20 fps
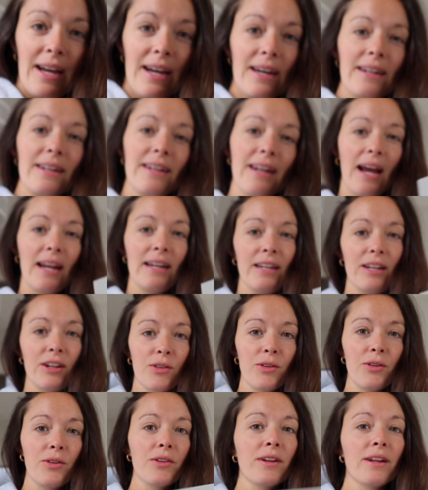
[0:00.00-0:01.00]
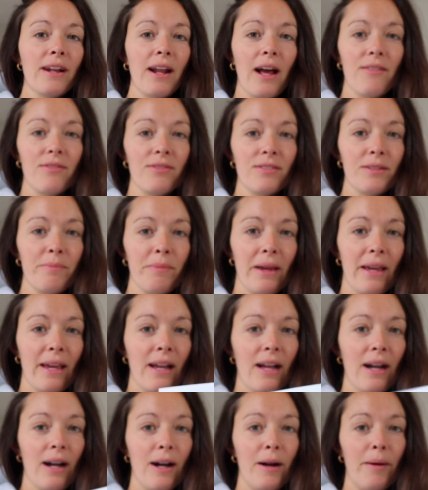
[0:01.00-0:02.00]
A 90-year-old and have to make
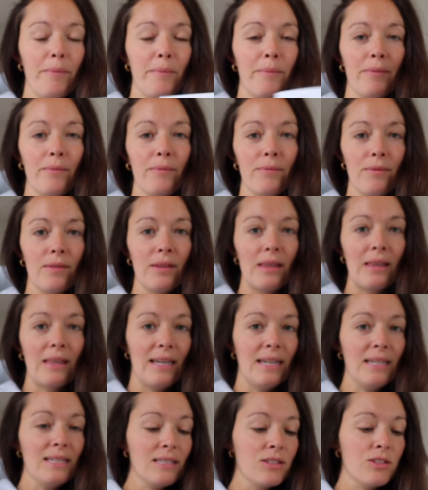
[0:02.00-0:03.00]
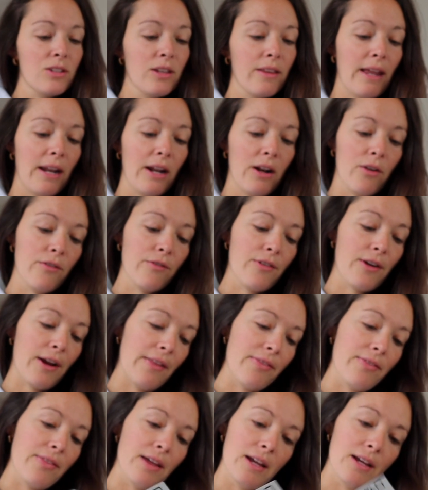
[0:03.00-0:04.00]
lists so that I don't
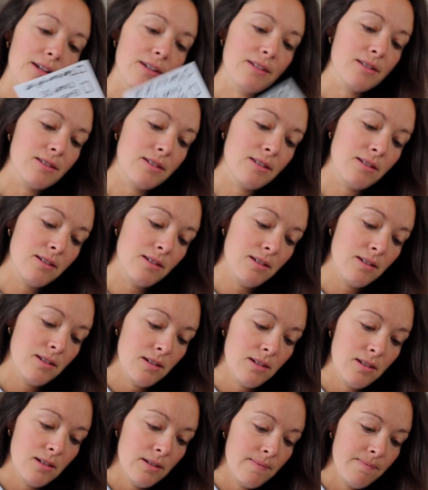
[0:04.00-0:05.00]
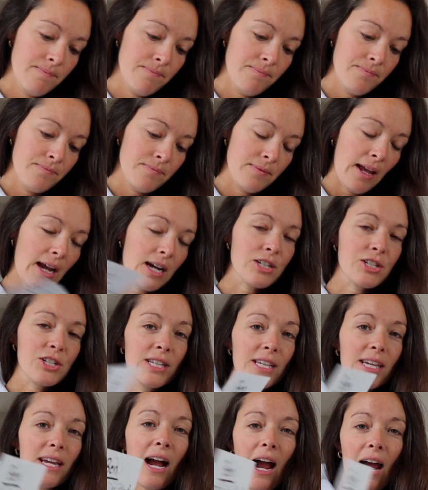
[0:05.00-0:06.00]
forget things.
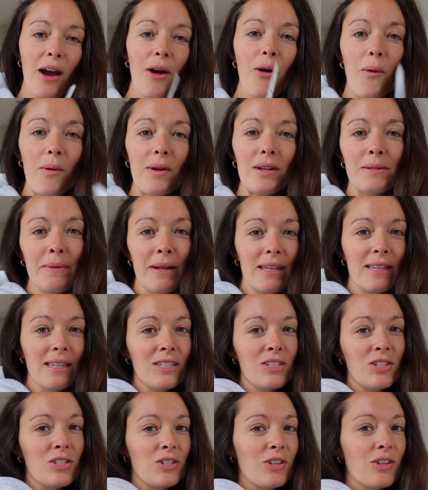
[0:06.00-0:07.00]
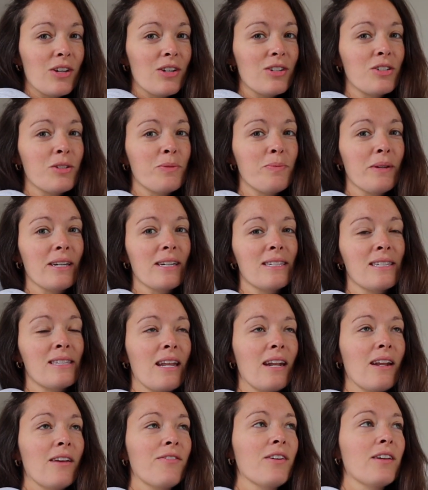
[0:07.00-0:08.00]
Actually, I always make lists too though, just because
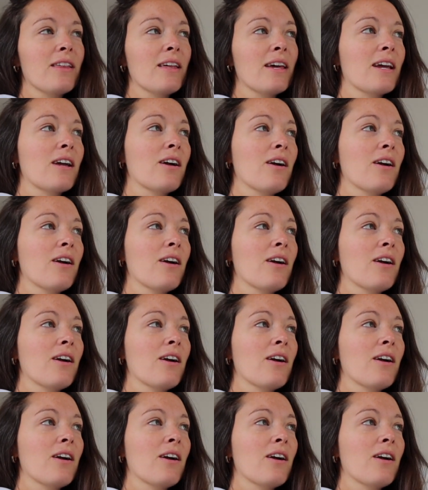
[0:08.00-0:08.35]
then I feel like,